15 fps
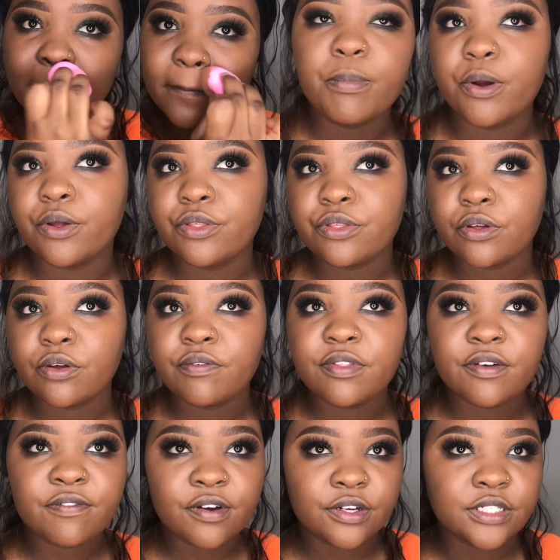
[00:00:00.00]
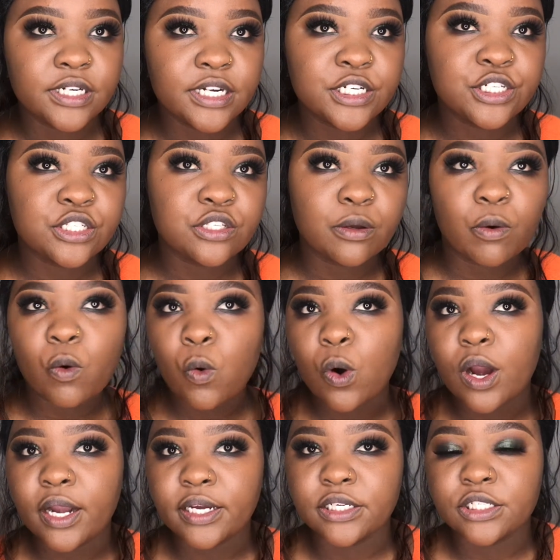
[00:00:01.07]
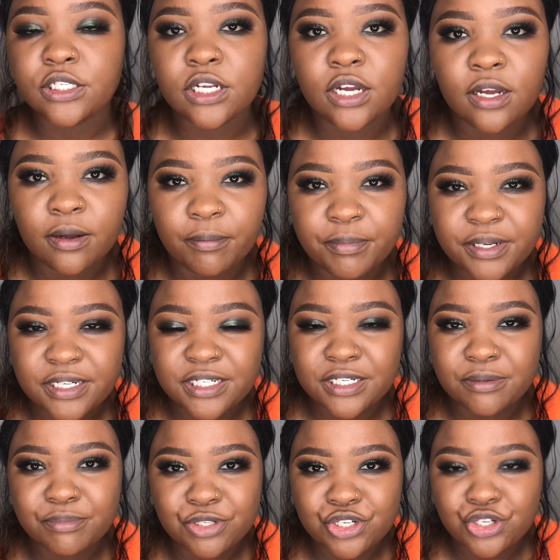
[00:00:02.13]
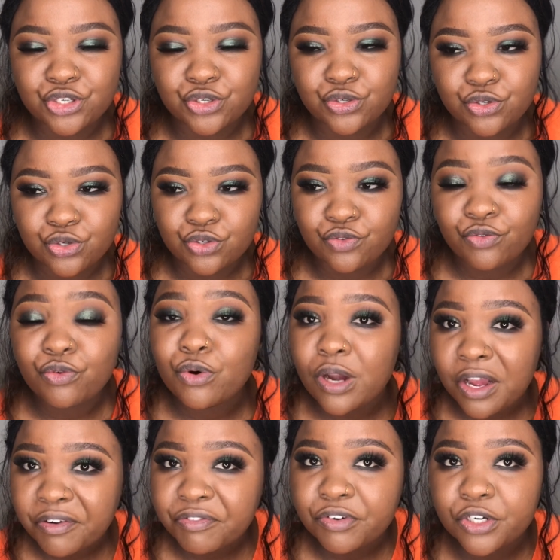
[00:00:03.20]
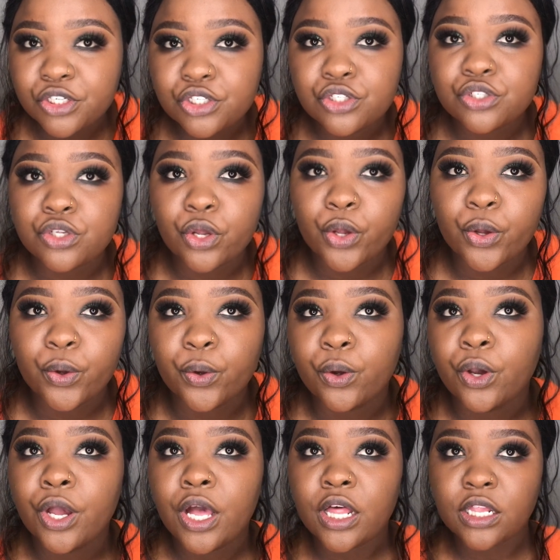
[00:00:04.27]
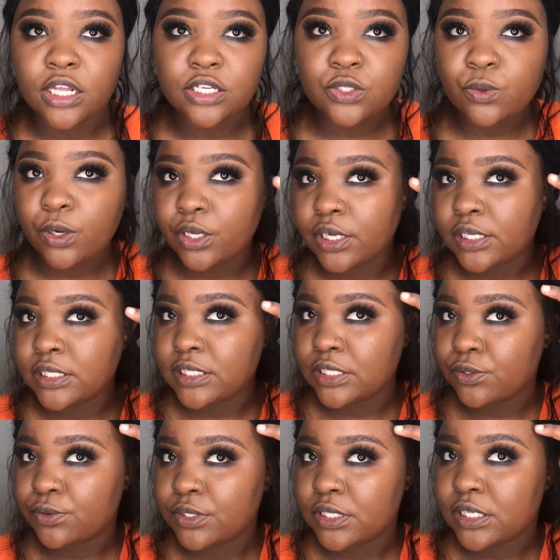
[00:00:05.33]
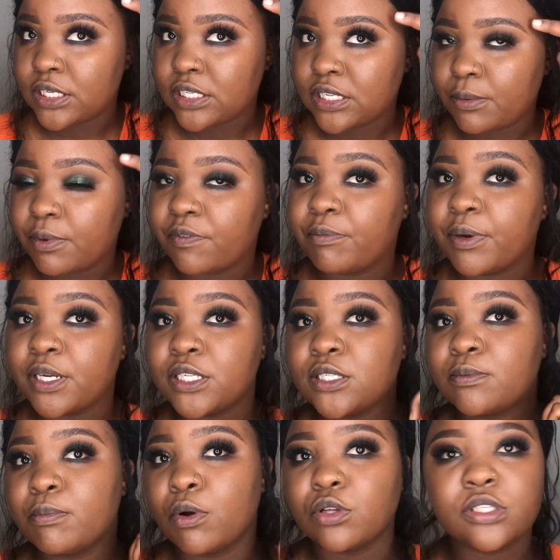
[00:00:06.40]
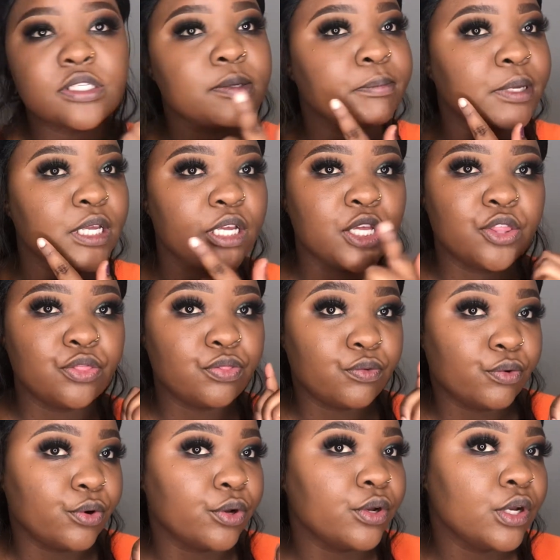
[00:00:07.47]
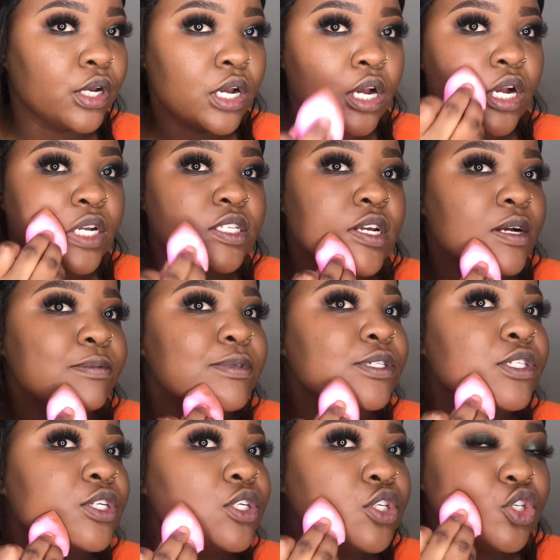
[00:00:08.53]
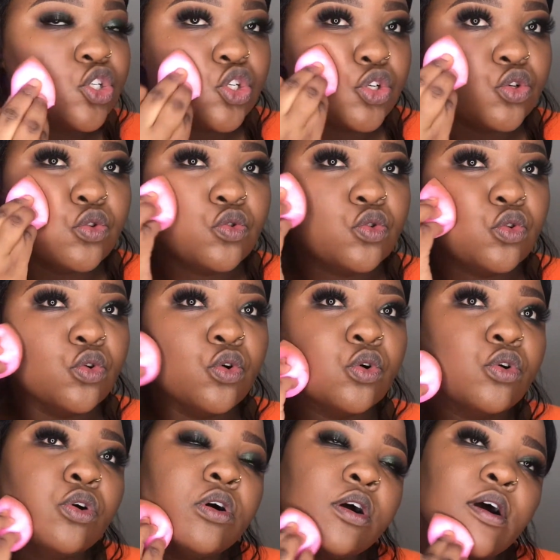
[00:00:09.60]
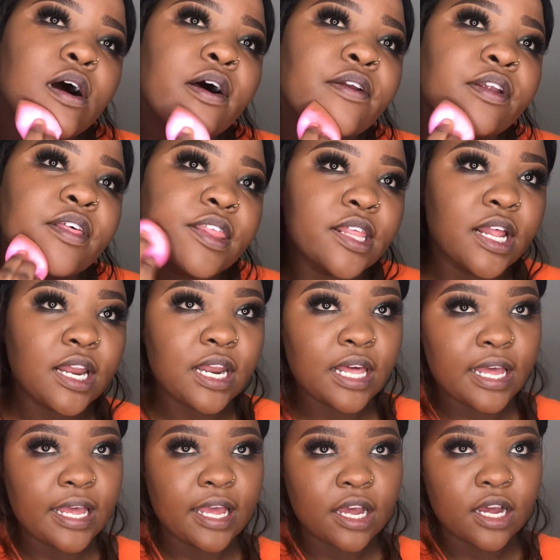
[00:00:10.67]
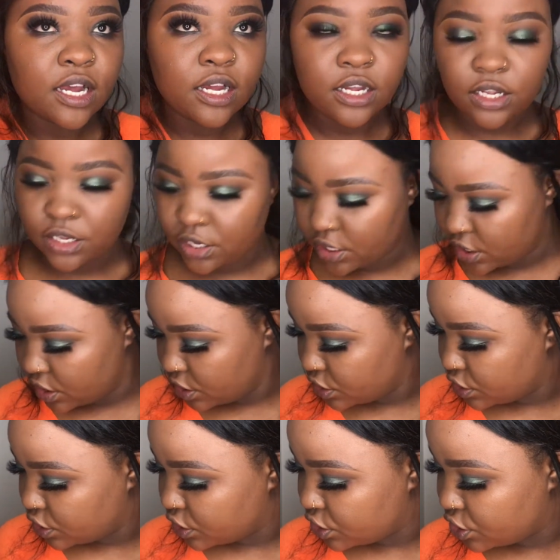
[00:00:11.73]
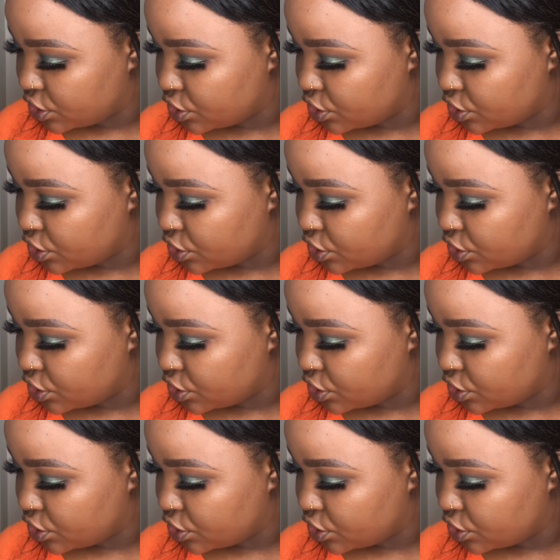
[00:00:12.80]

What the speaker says: Both of the foundations are quite medium to full coverage, so that's why you can still see some of my spots peeking through. So I'm just going to do another layer just